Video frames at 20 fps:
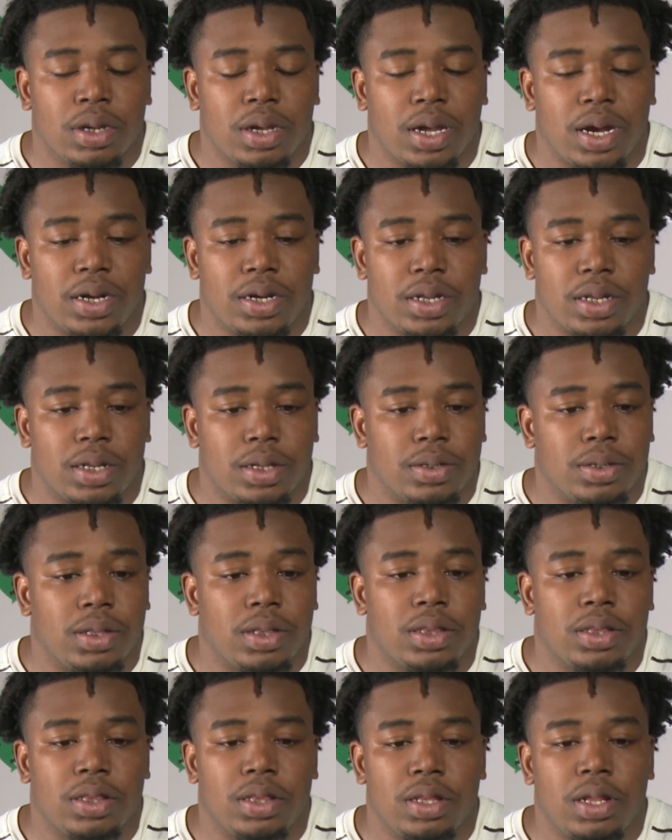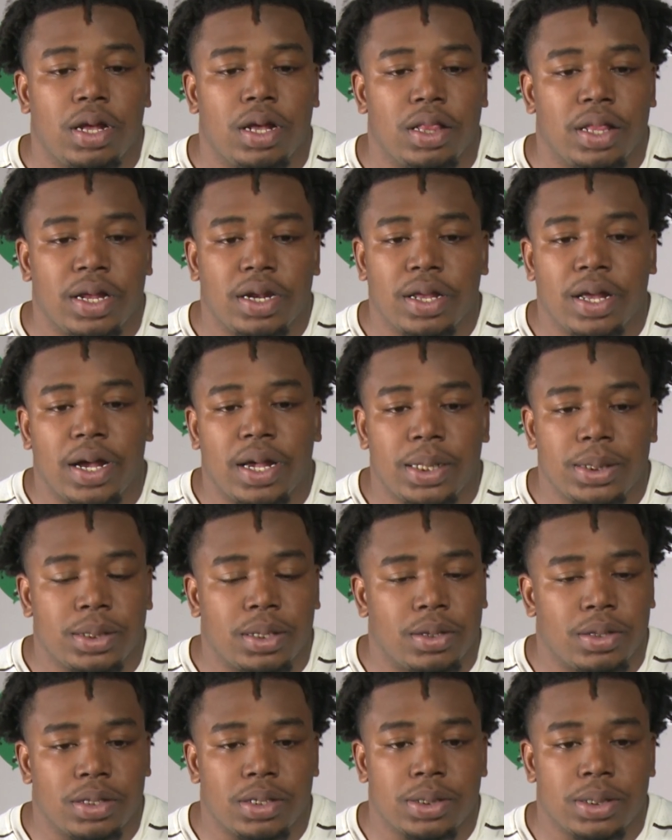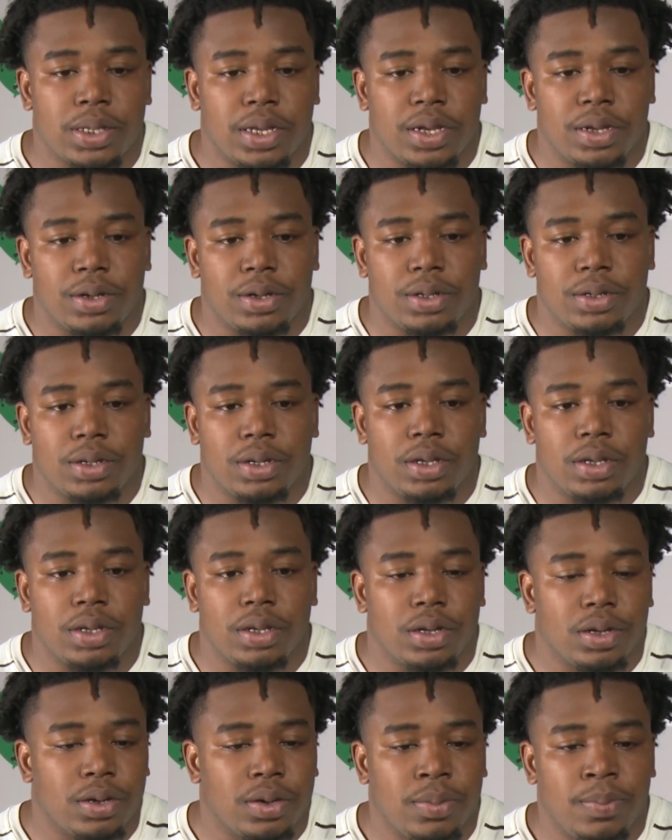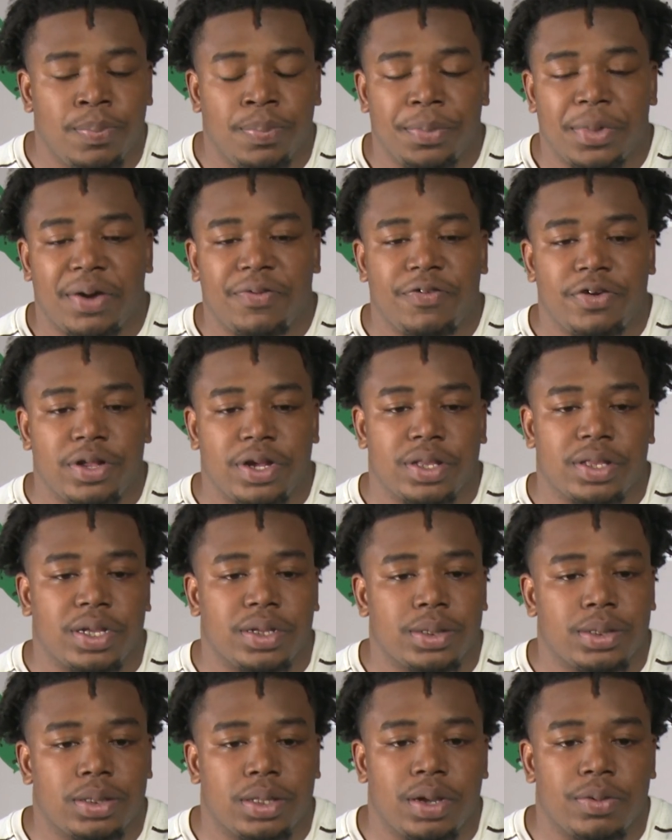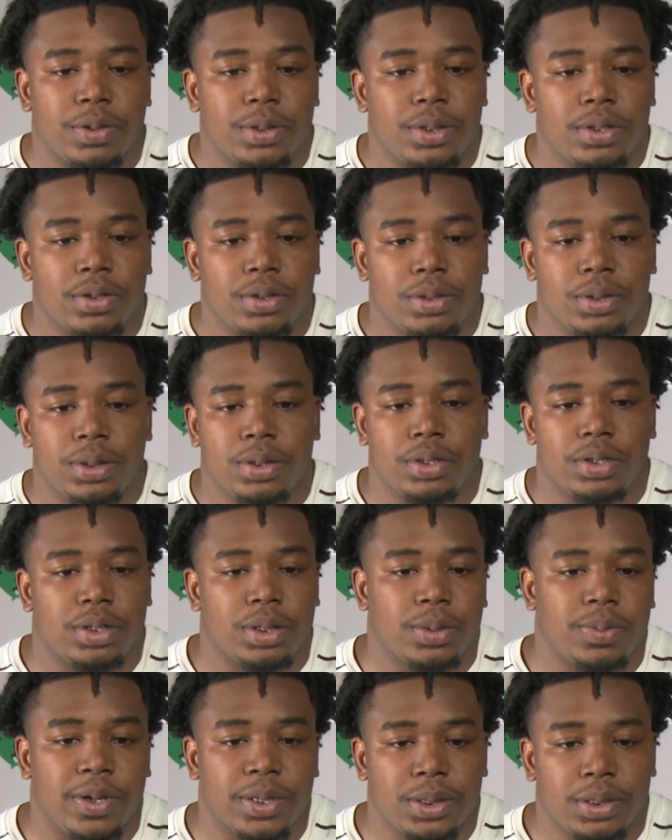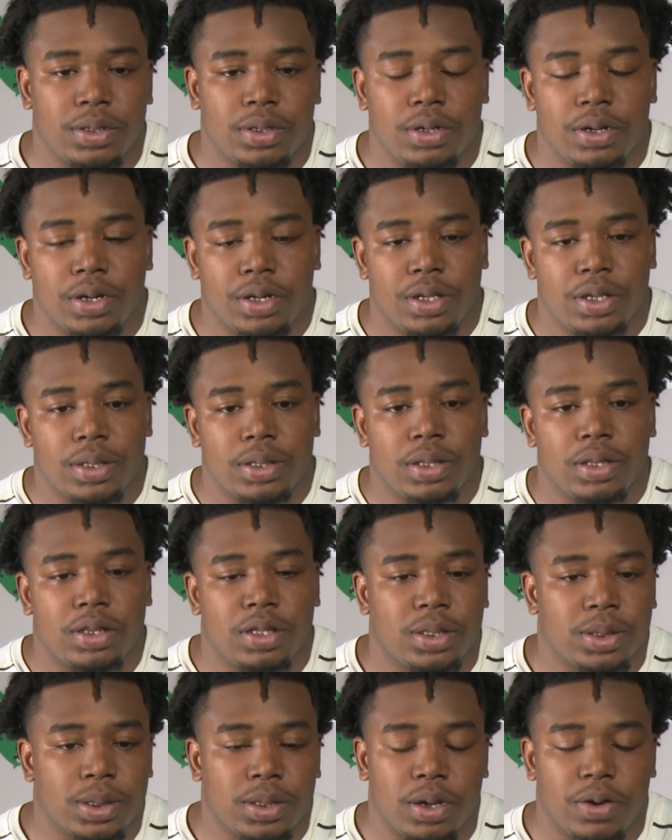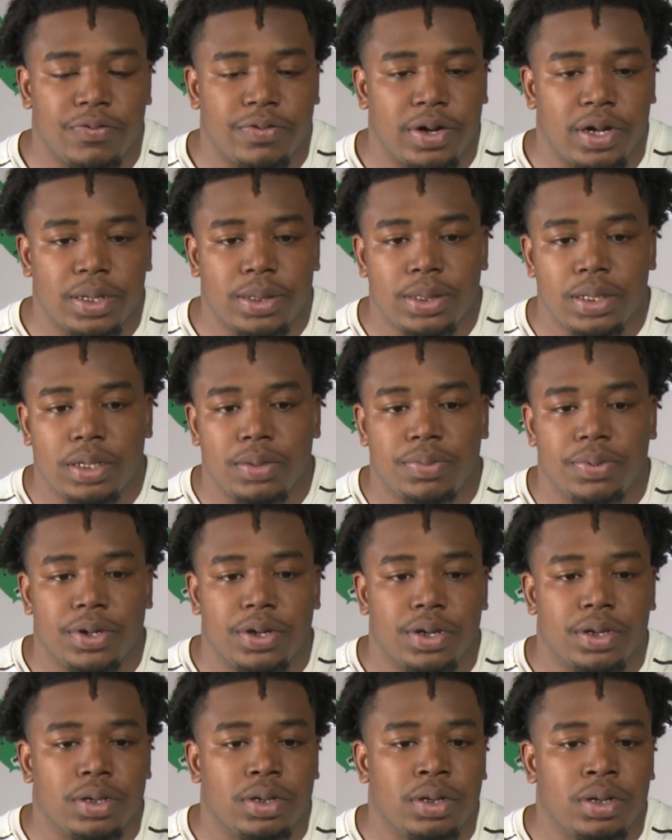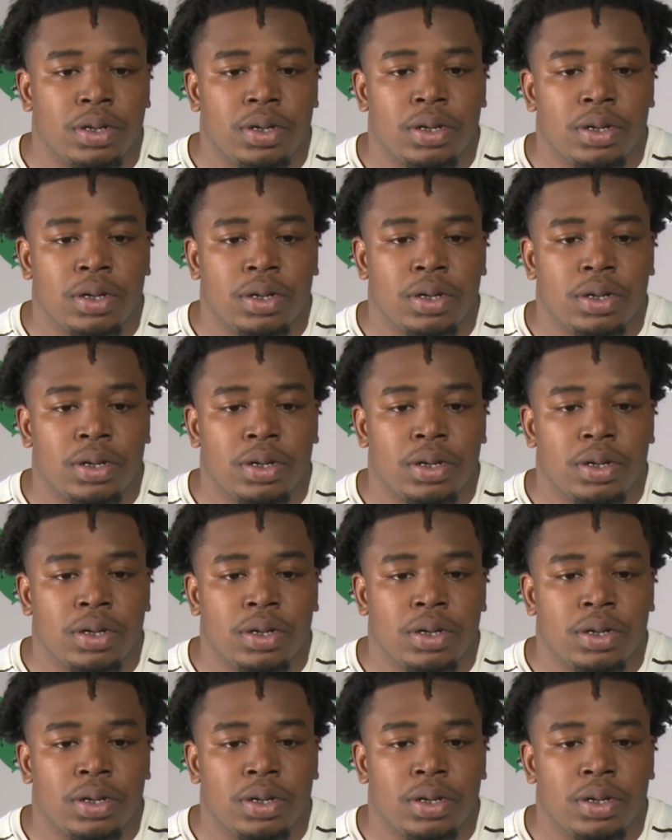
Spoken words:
kind of letting guys know the standard. And I feel like that was huge, especially during this COVID-19 period.